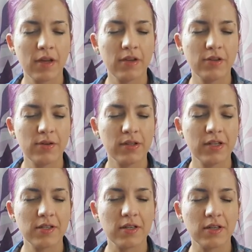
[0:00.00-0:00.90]
And doing
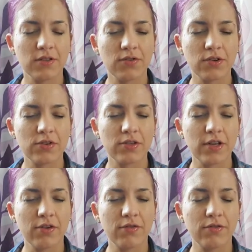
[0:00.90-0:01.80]
these things for
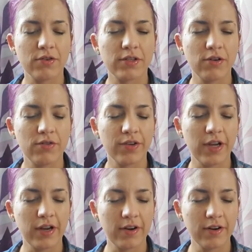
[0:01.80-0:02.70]
yourself, for
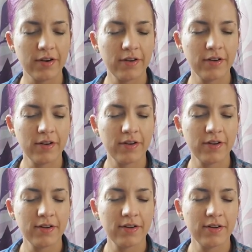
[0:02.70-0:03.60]
self-care,
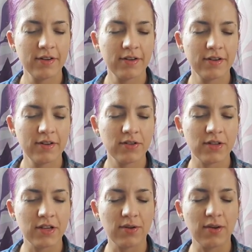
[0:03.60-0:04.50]
so
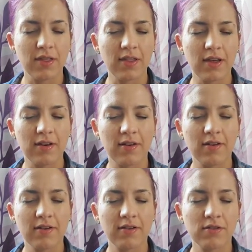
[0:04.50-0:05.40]
that you can then
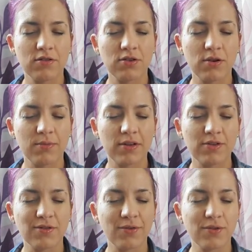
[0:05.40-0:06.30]
show up as
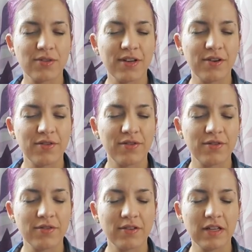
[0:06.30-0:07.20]
your full self
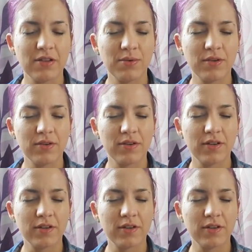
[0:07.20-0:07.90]
in the world.